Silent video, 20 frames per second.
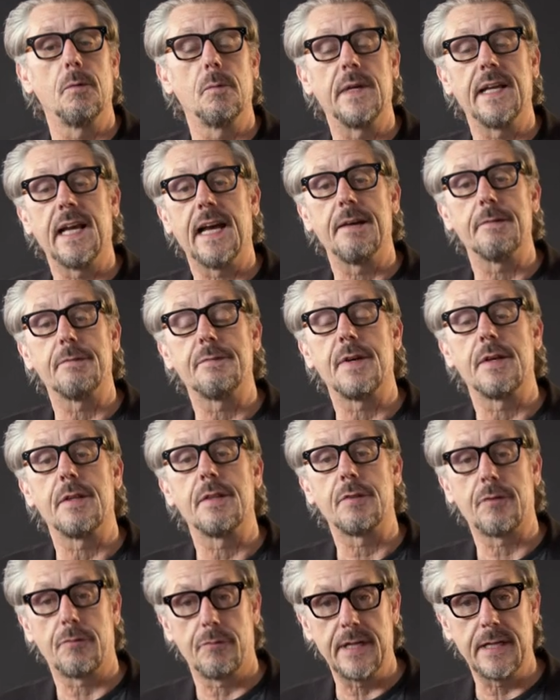We have
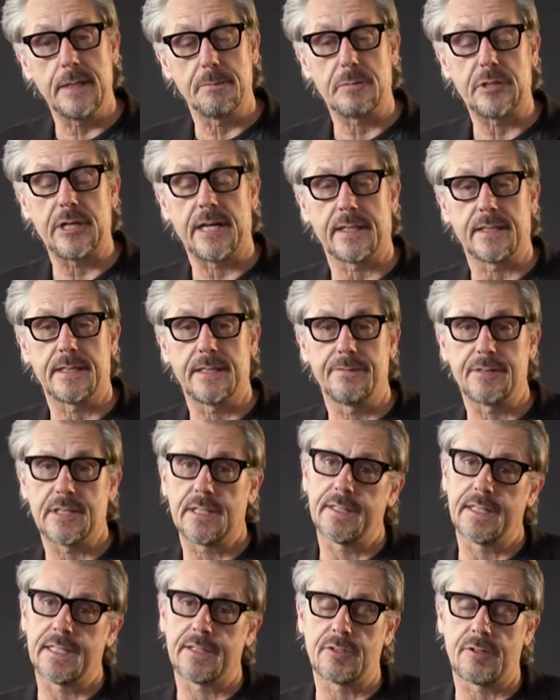three objectives
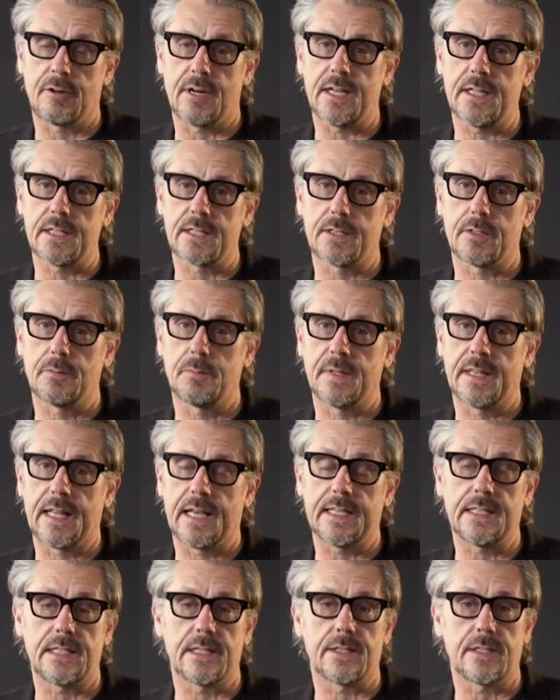of the trust.
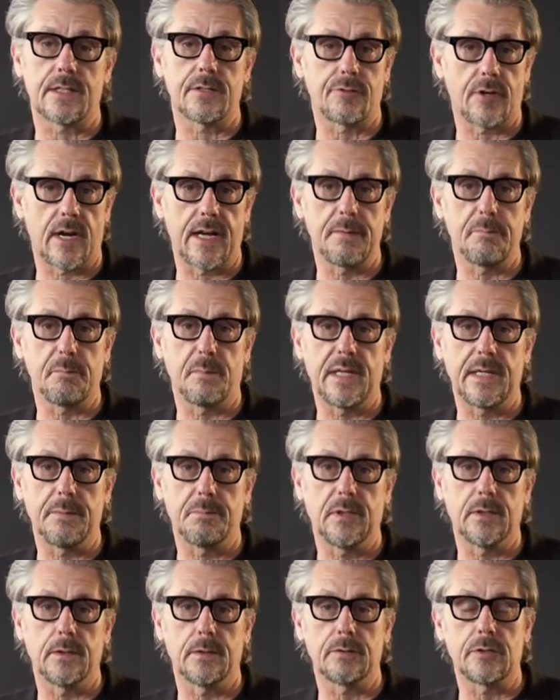That is to train
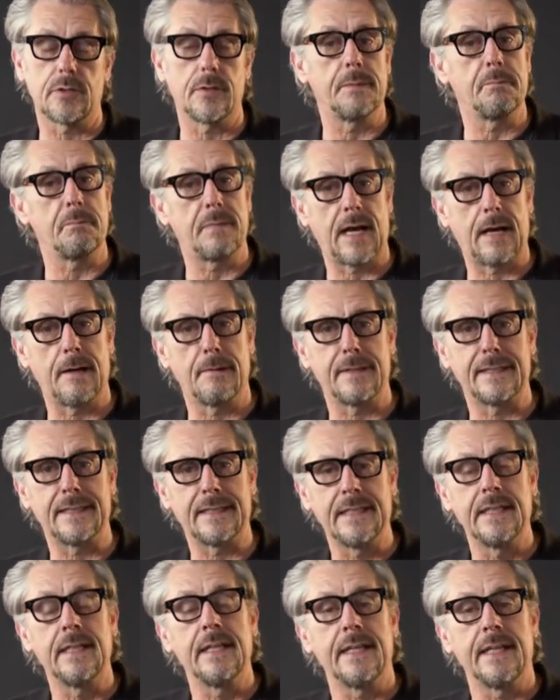people, to empower
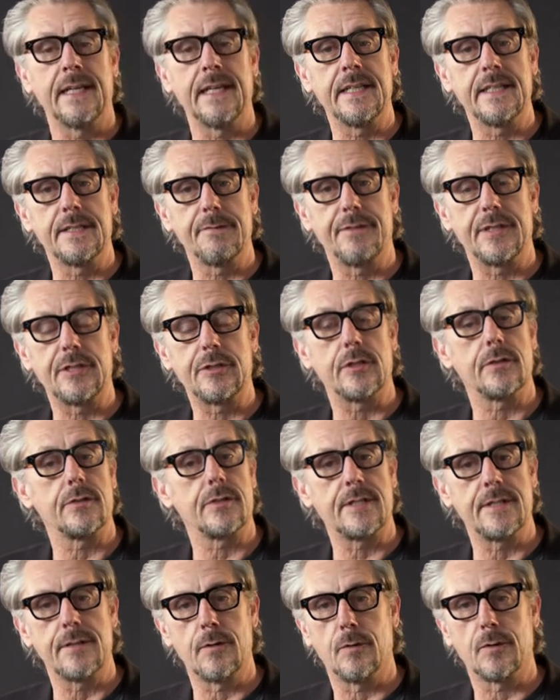
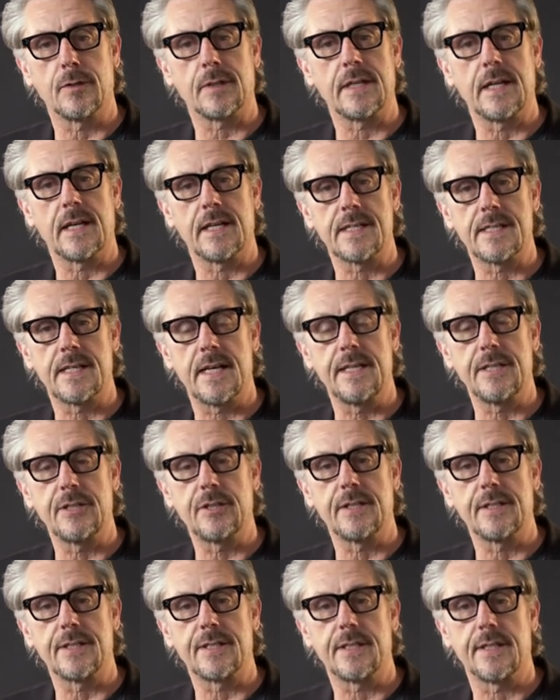individuals and
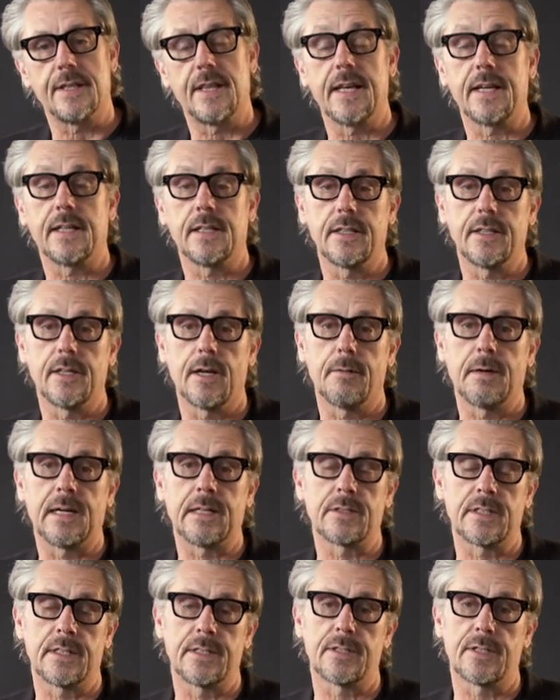organizations that they can go
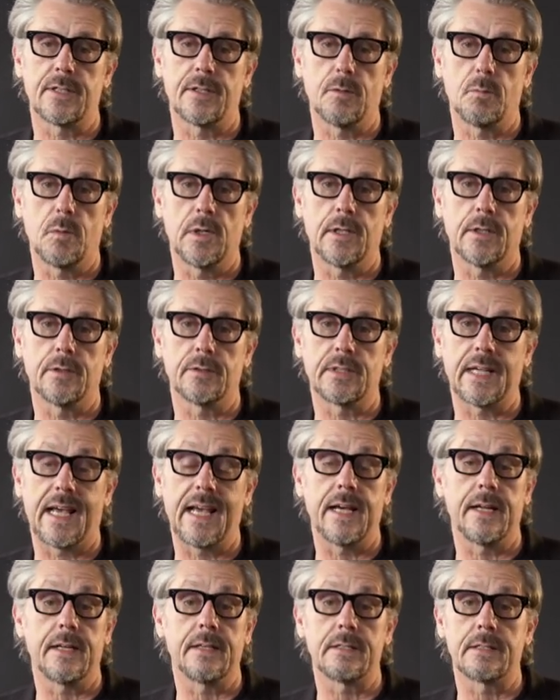out into the world
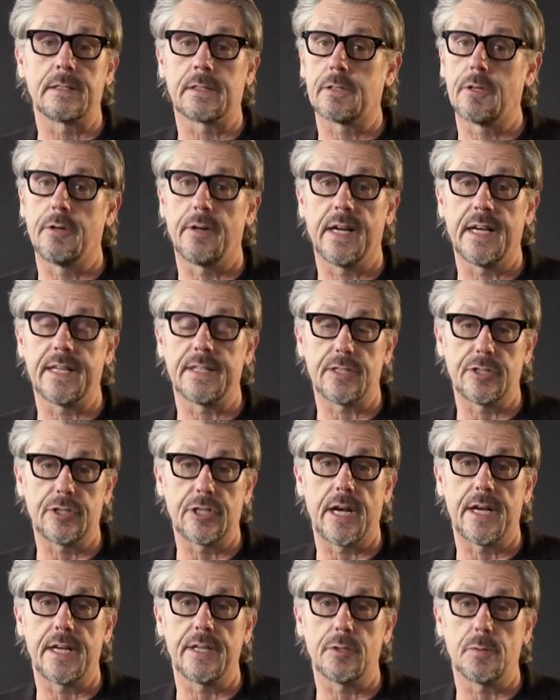and create
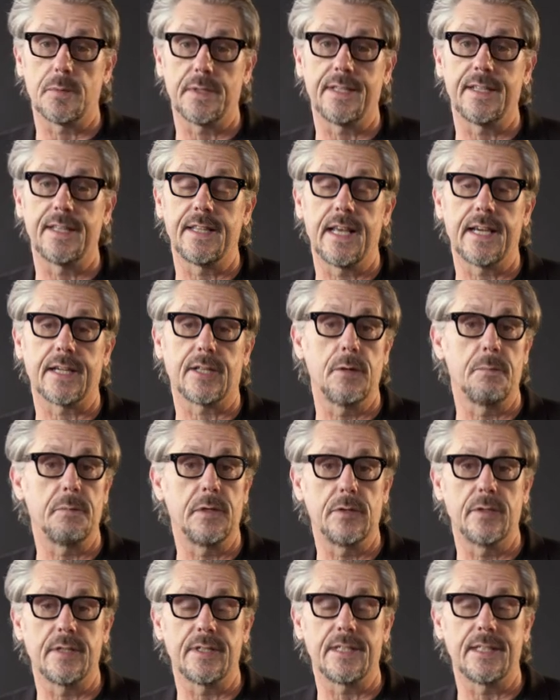change within their
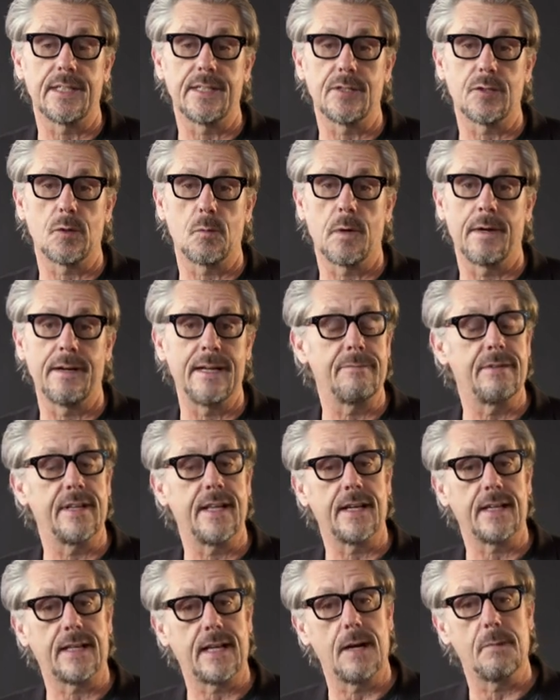communities or wherever
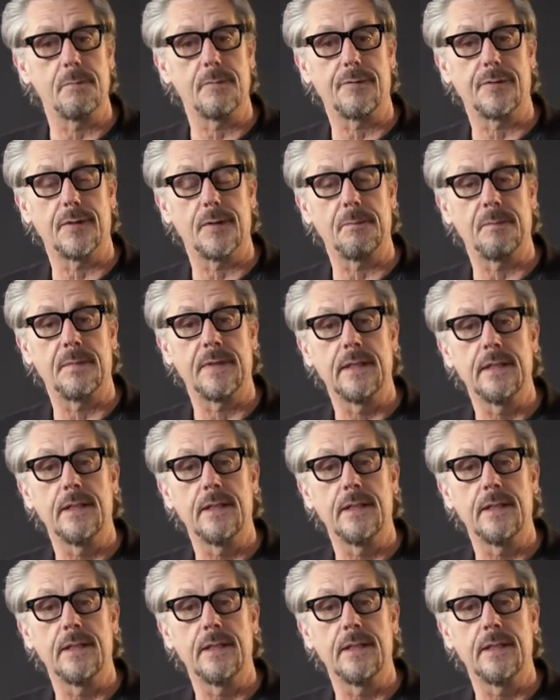they come from.